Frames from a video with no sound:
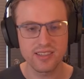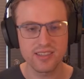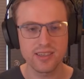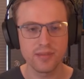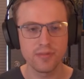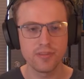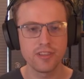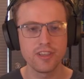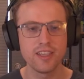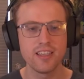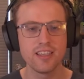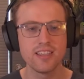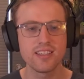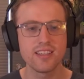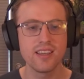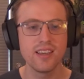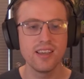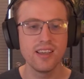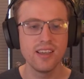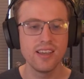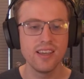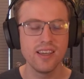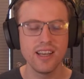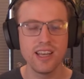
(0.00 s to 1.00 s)
some of these.
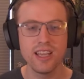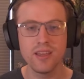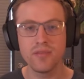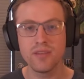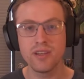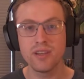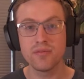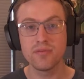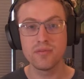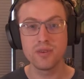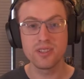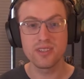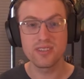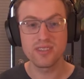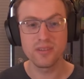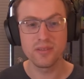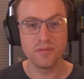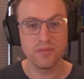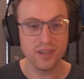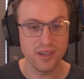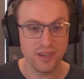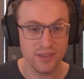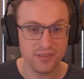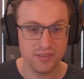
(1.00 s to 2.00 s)
And even if one
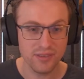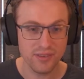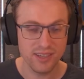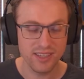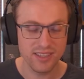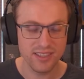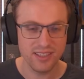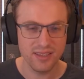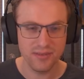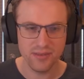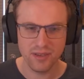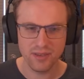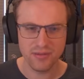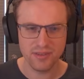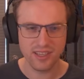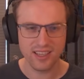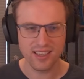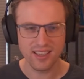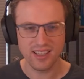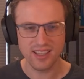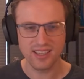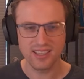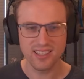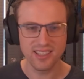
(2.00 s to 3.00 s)
survives, right? Even if you
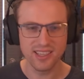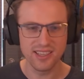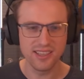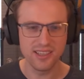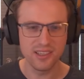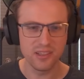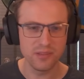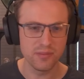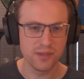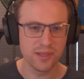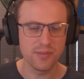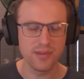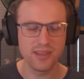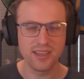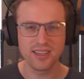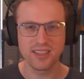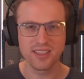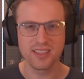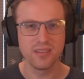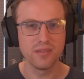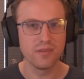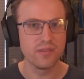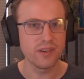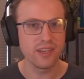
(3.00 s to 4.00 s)
get like the ideal, maybe
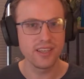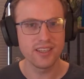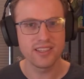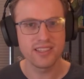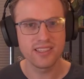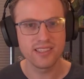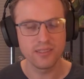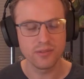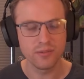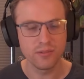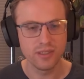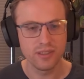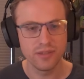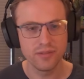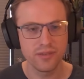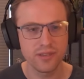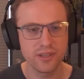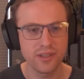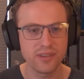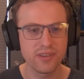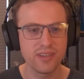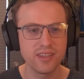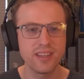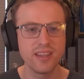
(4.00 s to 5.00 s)
like the Vine Shield Wind
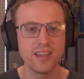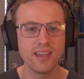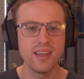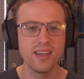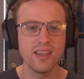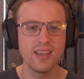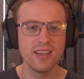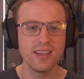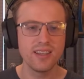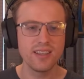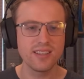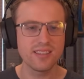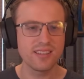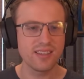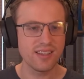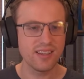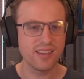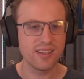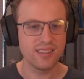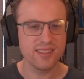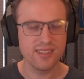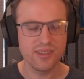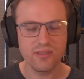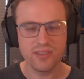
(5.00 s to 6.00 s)
Fury, it's
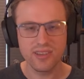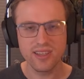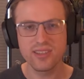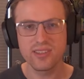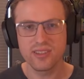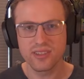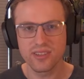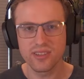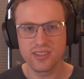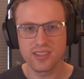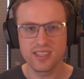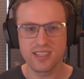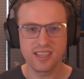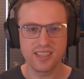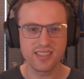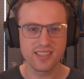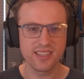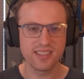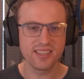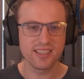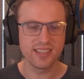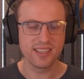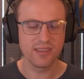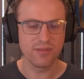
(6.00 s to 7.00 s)
only turn 6
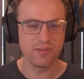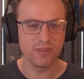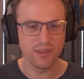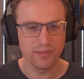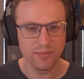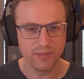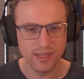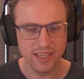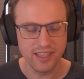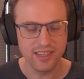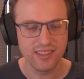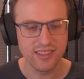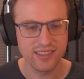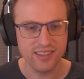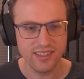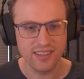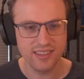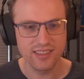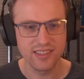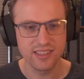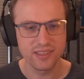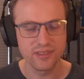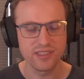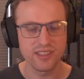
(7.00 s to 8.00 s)
that you get 1 minion
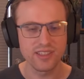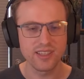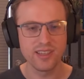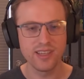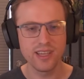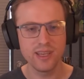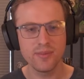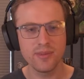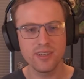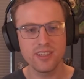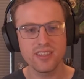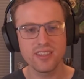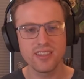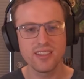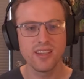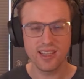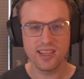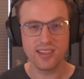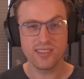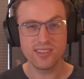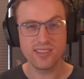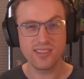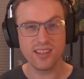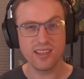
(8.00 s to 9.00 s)
that deals the damage.
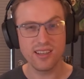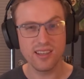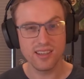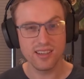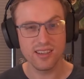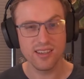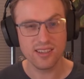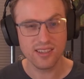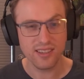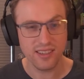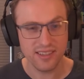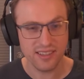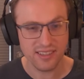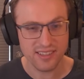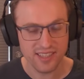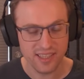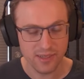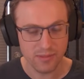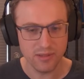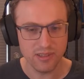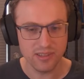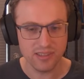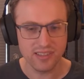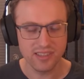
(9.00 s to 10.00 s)
And just a lot of cards
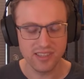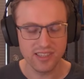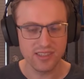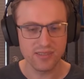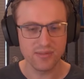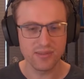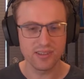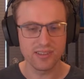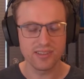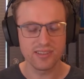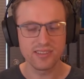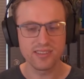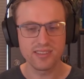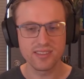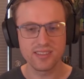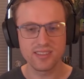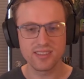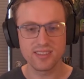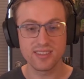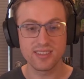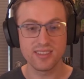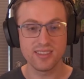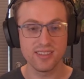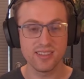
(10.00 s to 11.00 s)
similar to this one
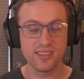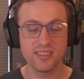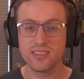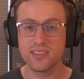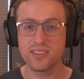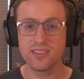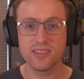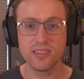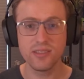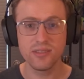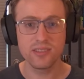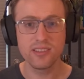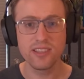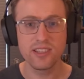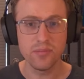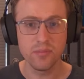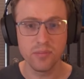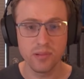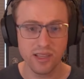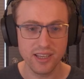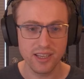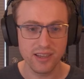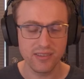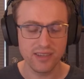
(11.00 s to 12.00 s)
just don't see play,